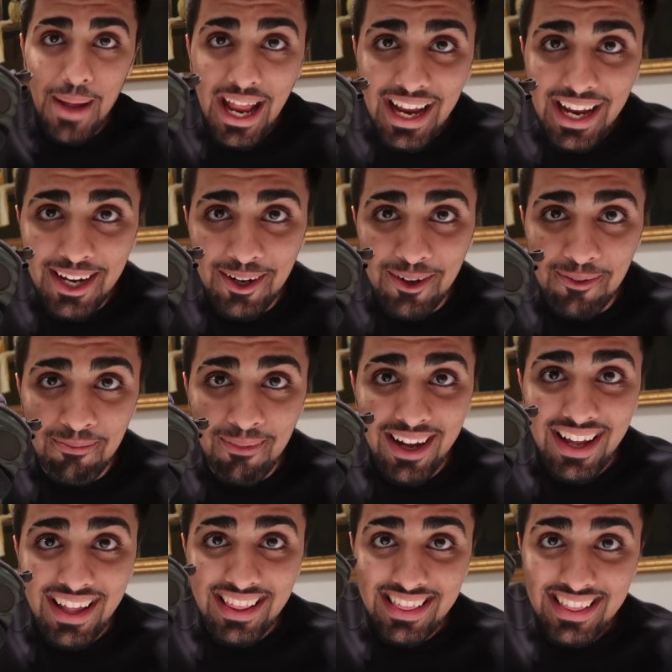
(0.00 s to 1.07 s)
Bam.
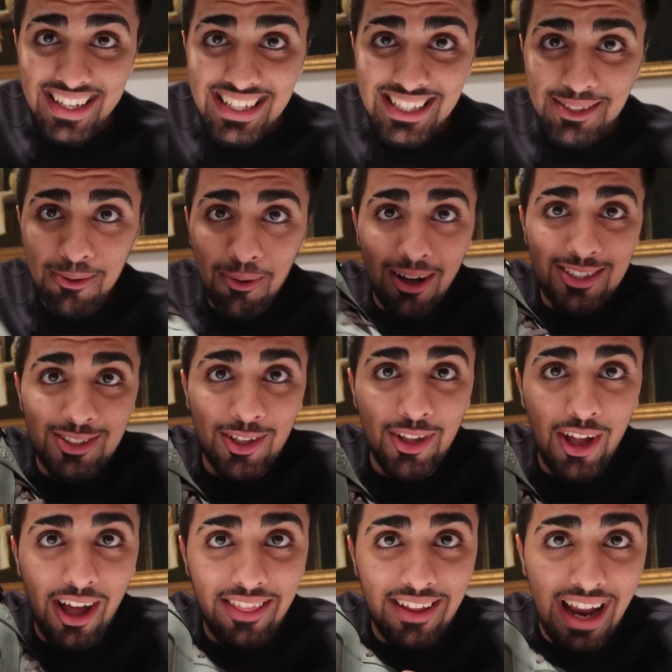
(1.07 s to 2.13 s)
These ones, on
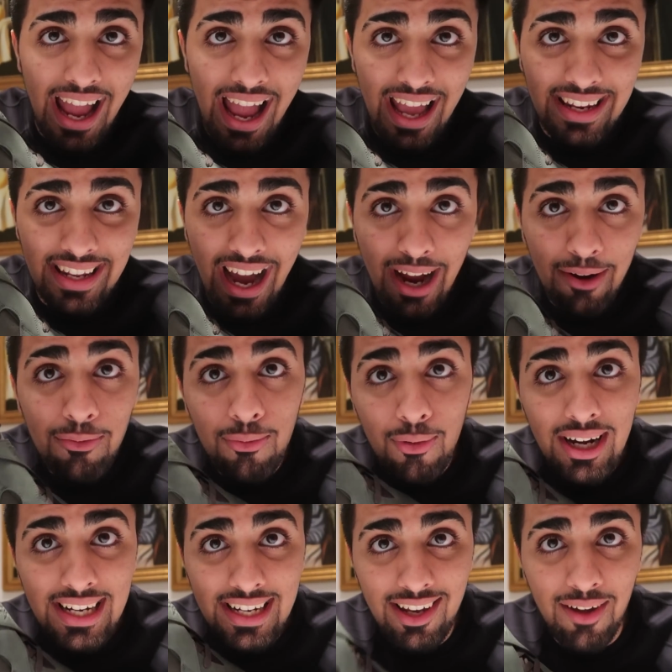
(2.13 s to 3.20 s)
the other hand, I
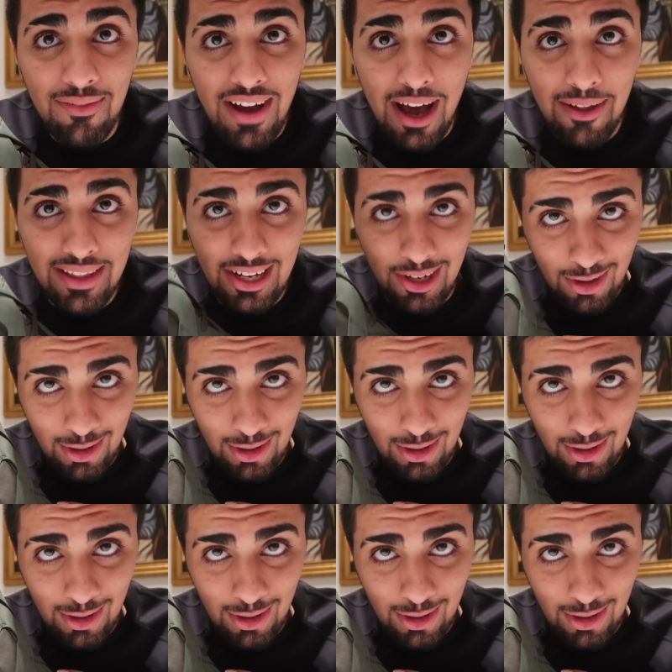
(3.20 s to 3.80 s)
really love how they